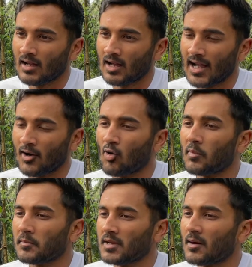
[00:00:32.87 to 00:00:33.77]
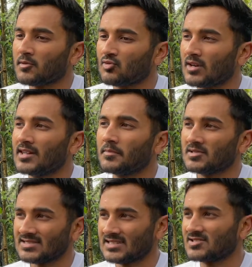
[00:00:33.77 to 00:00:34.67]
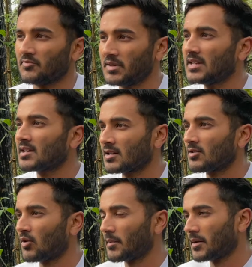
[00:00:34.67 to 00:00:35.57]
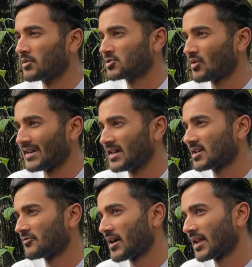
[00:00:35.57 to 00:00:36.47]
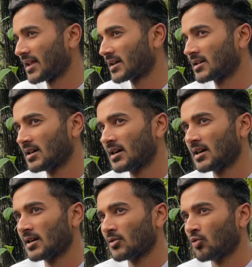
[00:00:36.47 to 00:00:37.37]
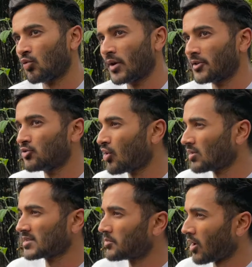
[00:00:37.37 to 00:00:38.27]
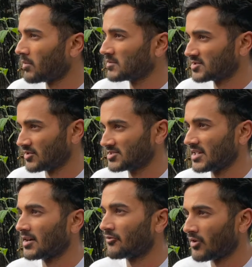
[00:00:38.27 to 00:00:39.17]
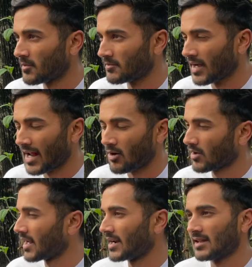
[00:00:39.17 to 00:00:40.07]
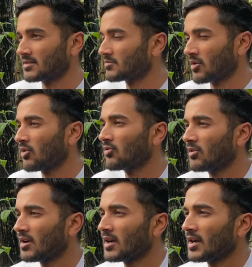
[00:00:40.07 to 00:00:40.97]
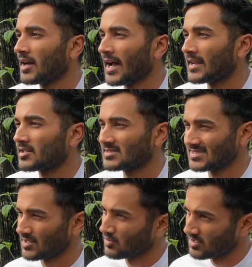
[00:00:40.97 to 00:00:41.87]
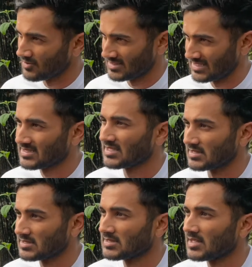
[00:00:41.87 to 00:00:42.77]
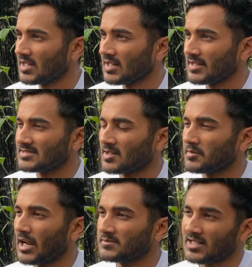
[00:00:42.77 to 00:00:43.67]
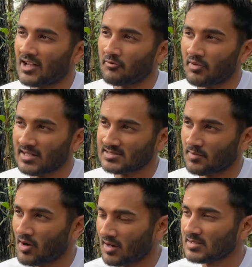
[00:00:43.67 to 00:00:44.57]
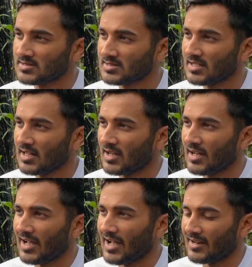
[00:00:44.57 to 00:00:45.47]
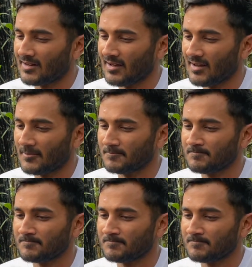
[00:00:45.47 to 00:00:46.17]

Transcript: and open me up to a deeper sense of being where I'm able to identify like where do all the problems originate from and how can I let them go? Mm-hmm. And to mm-hmm. sit with the resistance that sometimes life brings upon us and um,